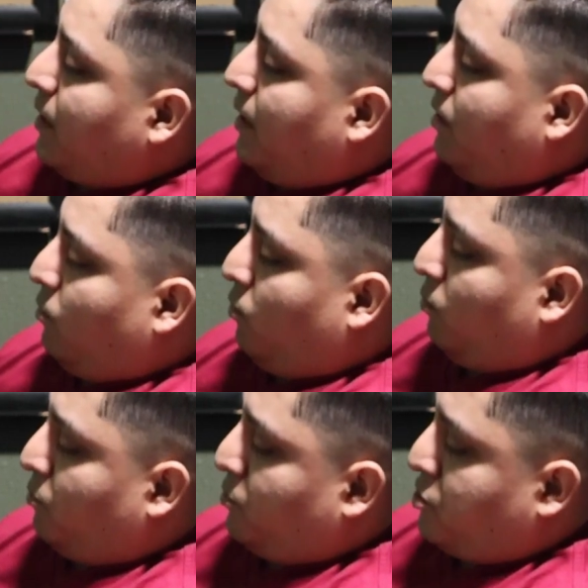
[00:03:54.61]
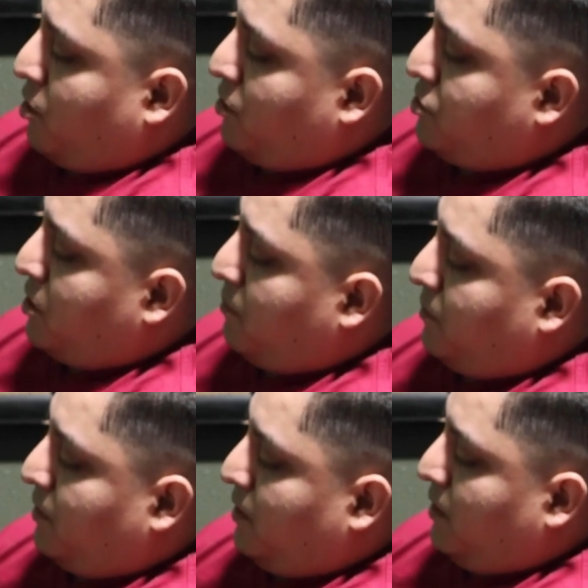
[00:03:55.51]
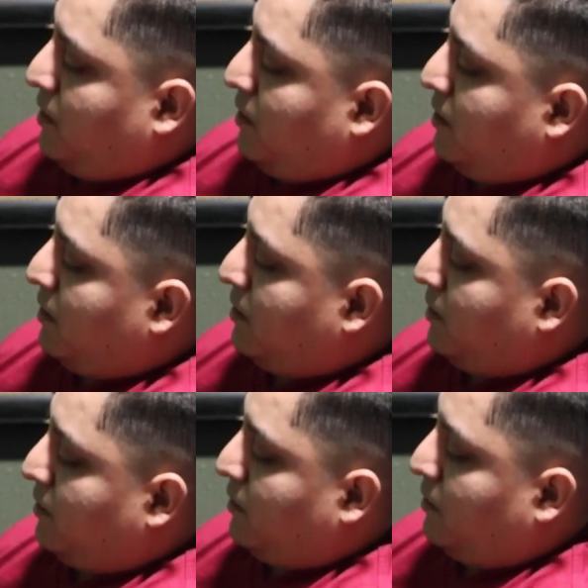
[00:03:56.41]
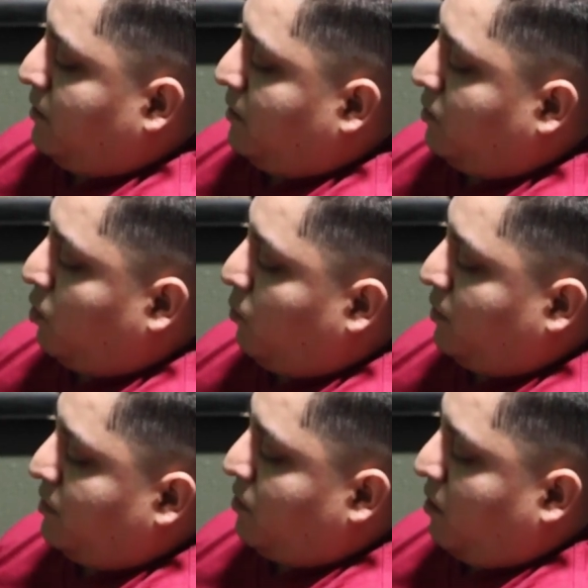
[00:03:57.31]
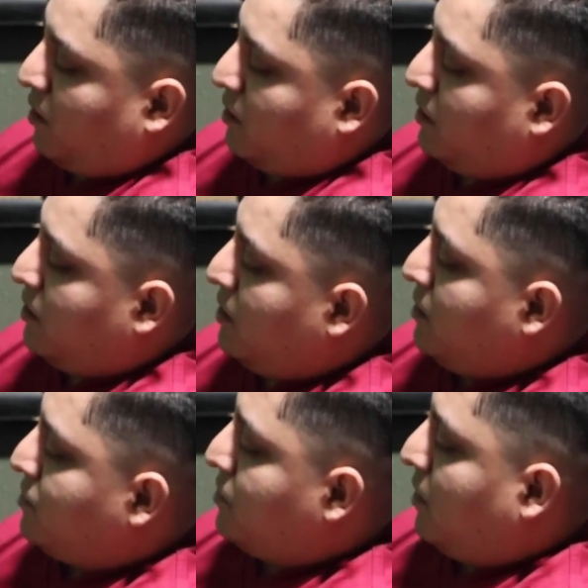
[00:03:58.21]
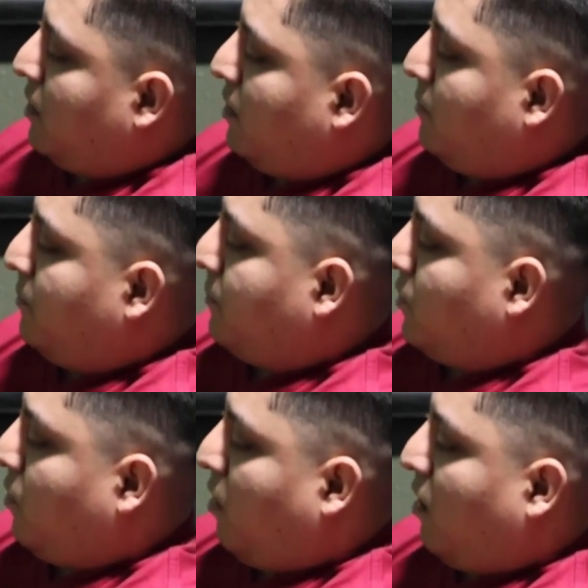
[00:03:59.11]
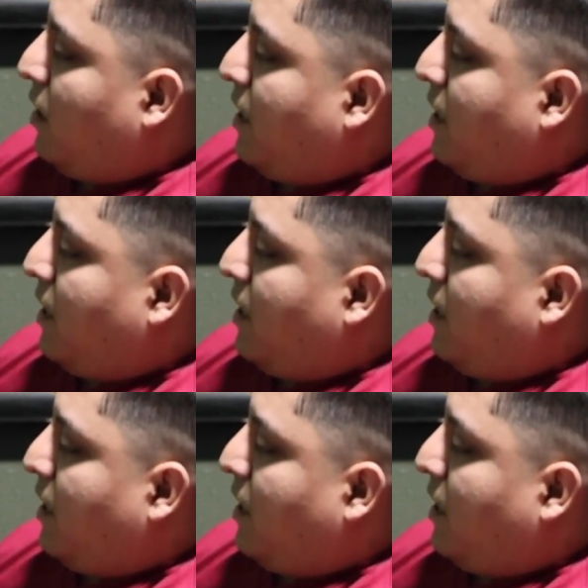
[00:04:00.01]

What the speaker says: it'll charge up the glow in the dark yarn,